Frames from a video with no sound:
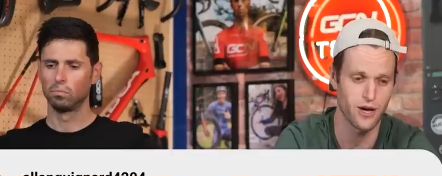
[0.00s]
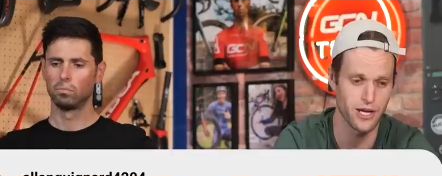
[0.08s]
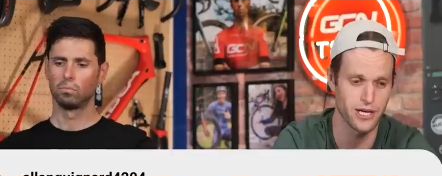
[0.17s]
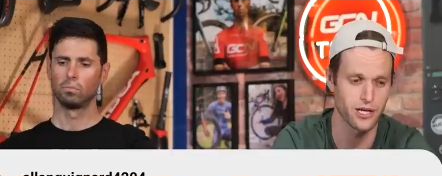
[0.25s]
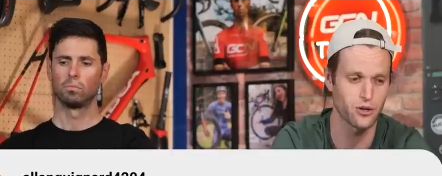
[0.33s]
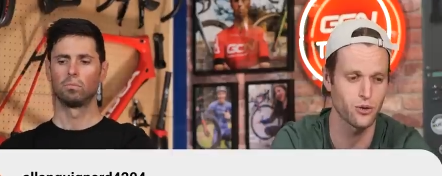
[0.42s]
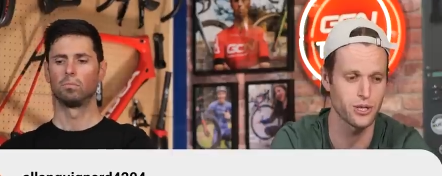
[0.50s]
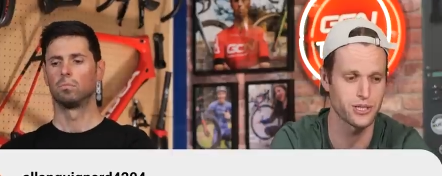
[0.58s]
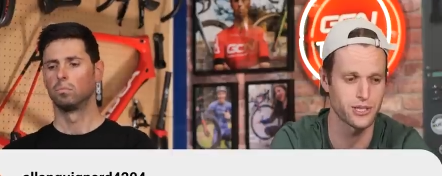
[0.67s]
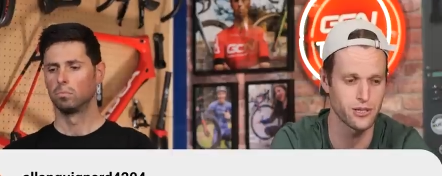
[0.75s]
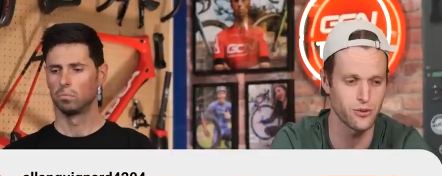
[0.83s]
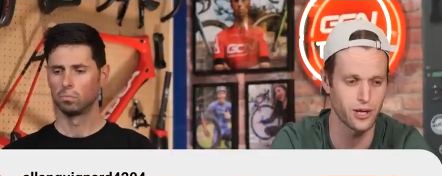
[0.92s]
Speaker 1: ready. According to
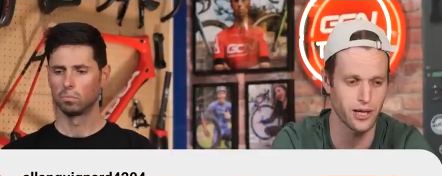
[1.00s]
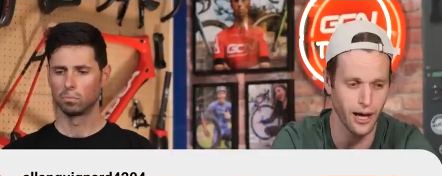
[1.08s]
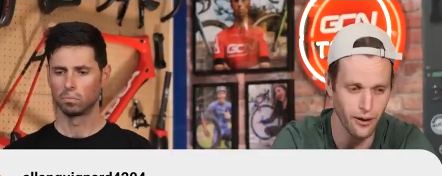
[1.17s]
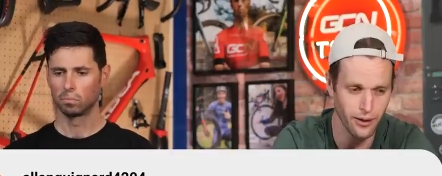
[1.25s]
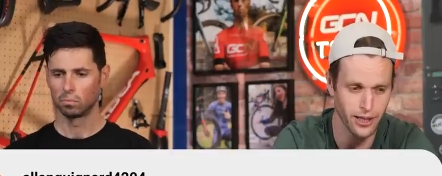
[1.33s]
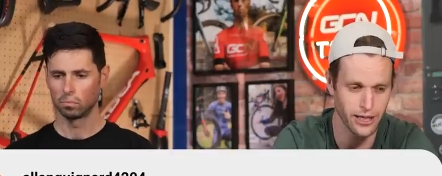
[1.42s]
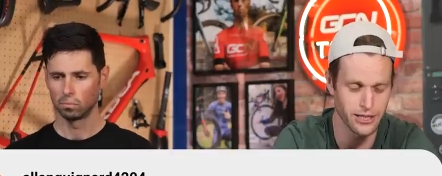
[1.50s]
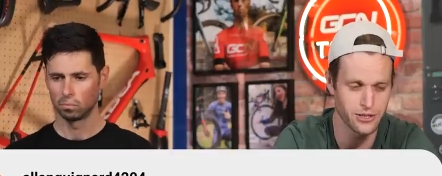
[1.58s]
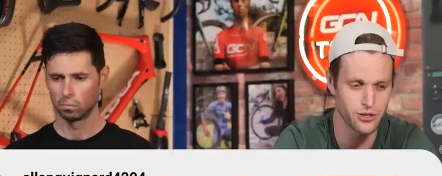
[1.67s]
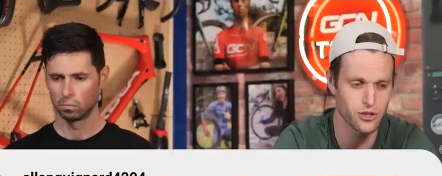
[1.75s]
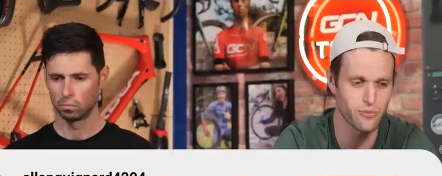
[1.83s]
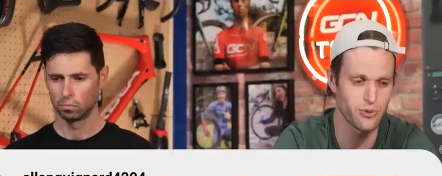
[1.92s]
Silca calculator,
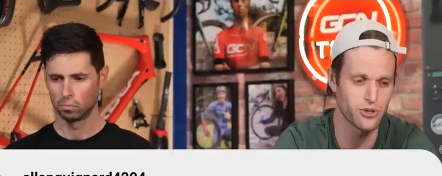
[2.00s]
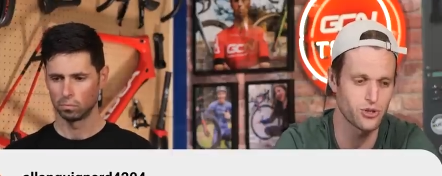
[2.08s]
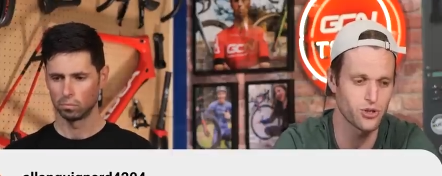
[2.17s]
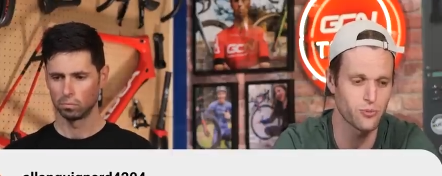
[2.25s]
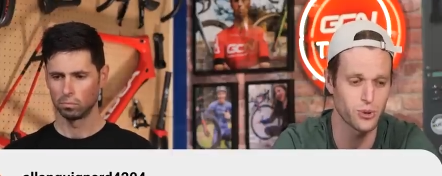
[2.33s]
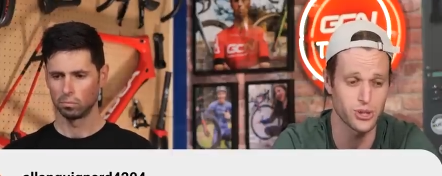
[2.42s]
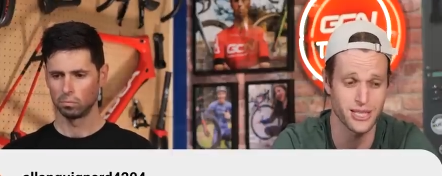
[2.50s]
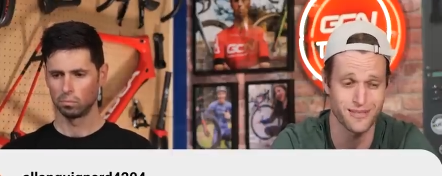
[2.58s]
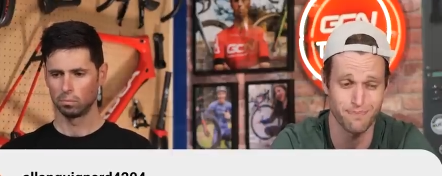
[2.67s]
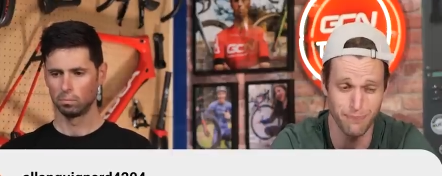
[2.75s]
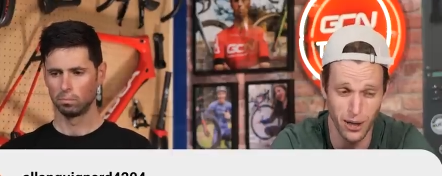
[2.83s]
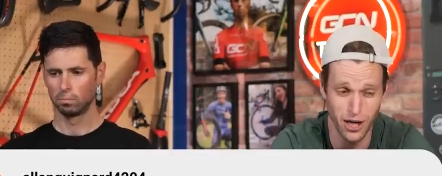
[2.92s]
I should be using 2.6
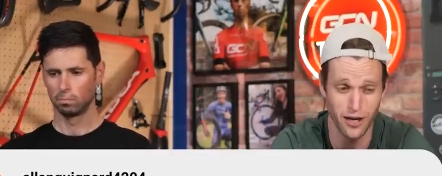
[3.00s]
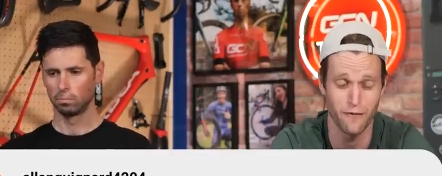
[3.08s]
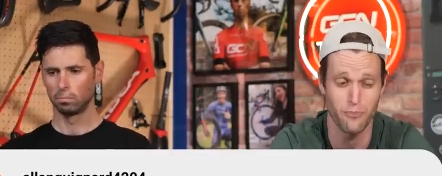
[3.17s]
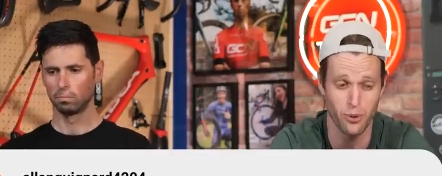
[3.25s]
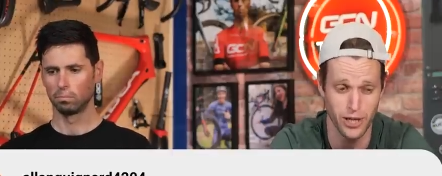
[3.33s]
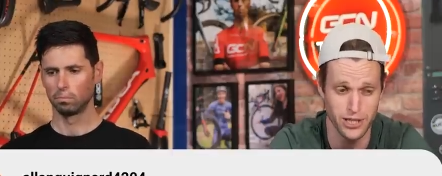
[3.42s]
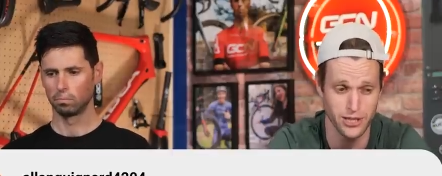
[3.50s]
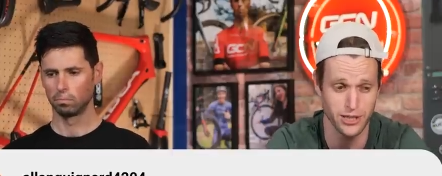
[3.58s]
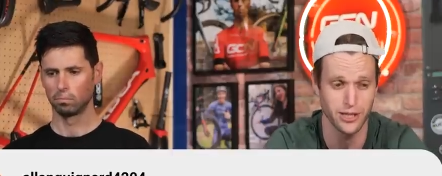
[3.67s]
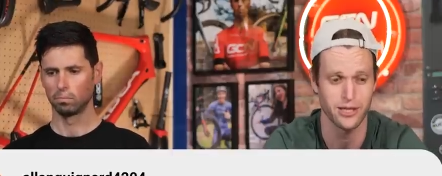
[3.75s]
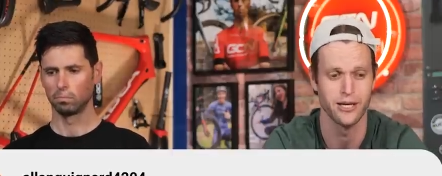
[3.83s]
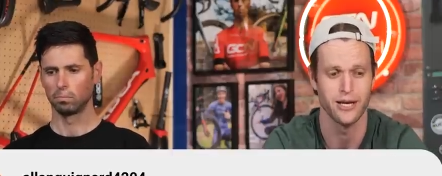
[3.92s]
bar of
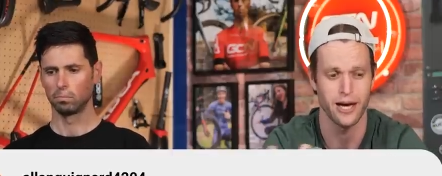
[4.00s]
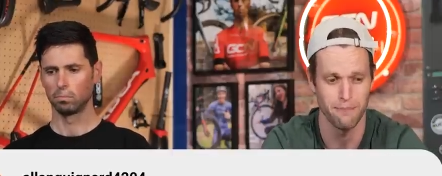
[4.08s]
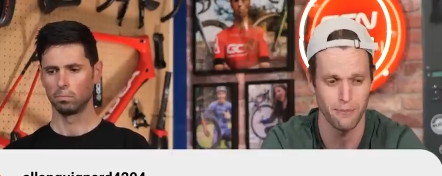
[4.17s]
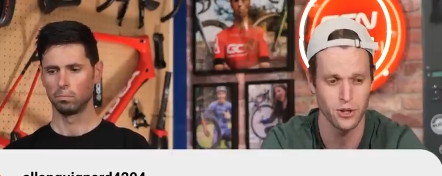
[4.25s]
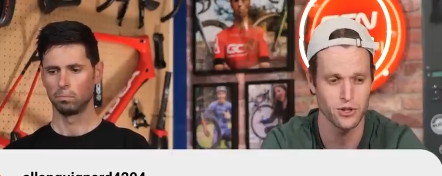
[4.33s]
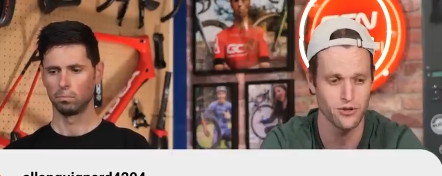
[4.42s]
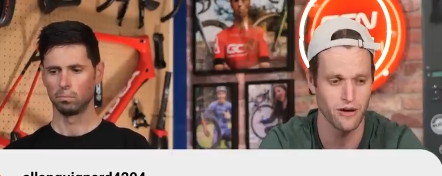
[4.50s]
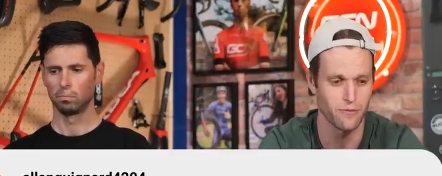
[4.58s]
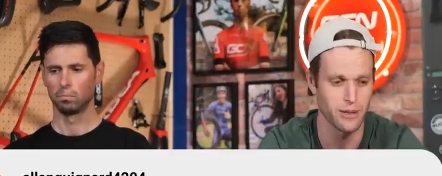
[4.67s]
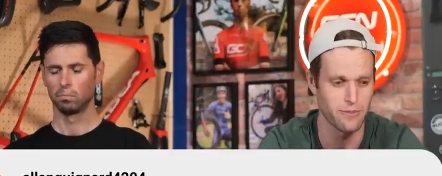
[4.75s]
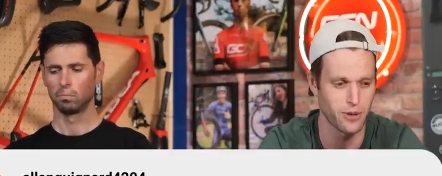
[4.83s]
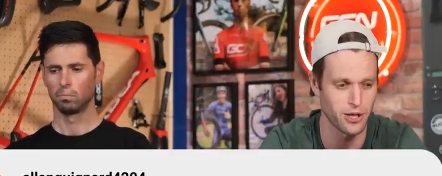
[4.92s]
pressure, and most gravel
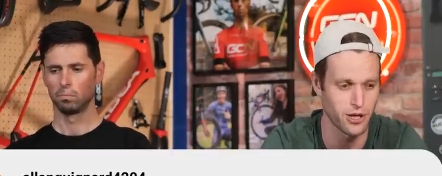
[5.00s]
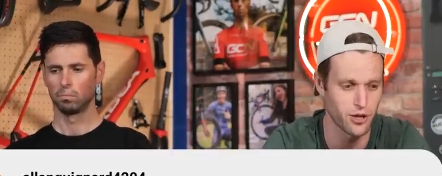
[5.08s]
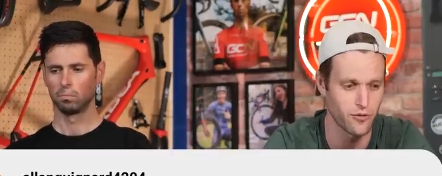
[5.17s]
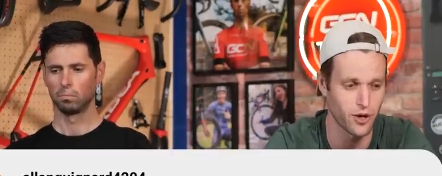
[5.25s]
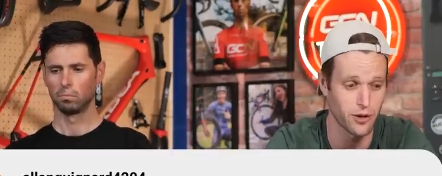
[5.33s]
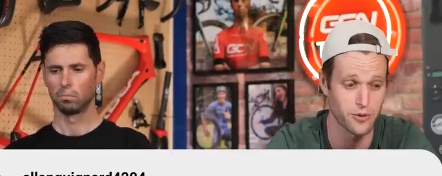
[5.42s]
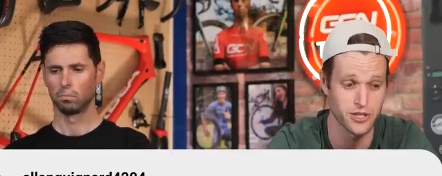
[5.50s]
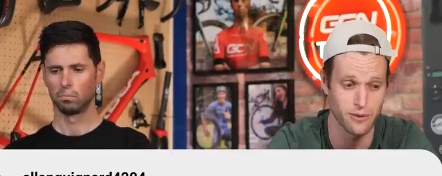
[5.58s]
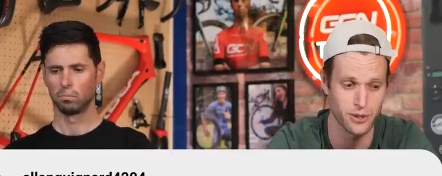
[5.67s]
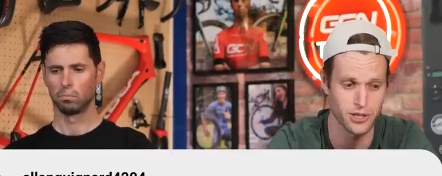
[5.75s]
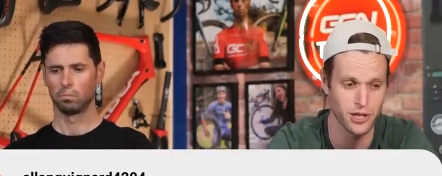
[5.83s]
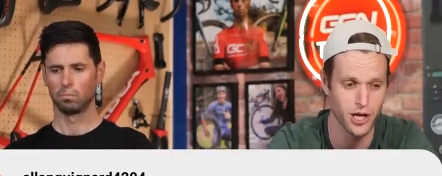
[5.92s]
people I know ride with
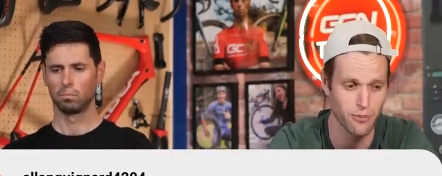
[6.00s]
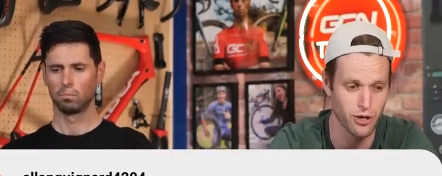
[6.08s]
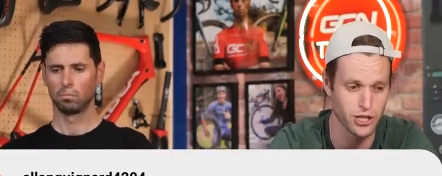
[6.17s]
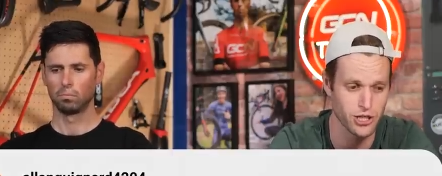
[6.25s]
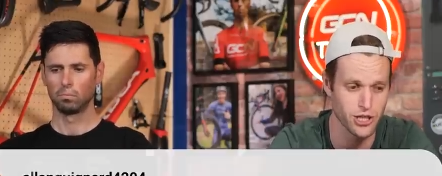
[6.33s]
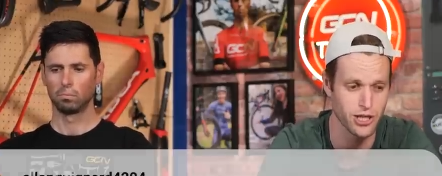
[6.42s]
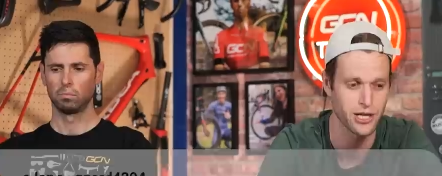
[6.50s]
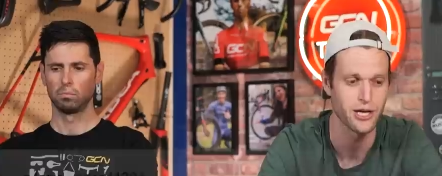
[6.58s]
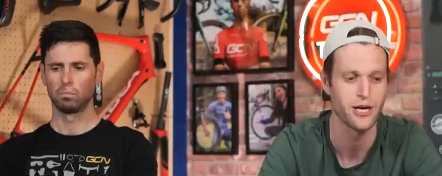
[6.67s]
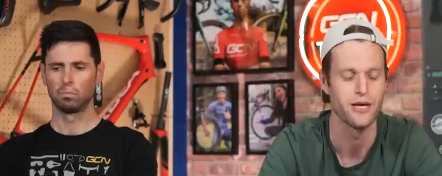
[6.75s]
similar tyre pressure.